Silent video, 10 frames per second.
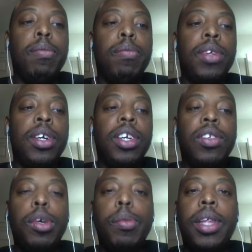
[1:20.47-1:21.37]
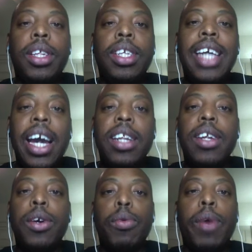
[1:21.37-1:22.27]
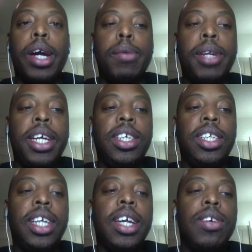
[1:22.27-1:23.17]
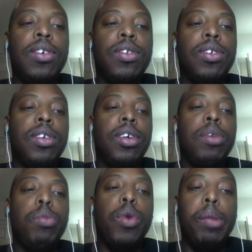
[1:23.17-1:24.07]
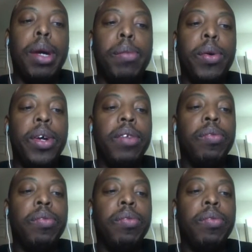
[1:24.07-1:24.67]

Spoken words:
Here's some of the technical recommendations I use, point by point.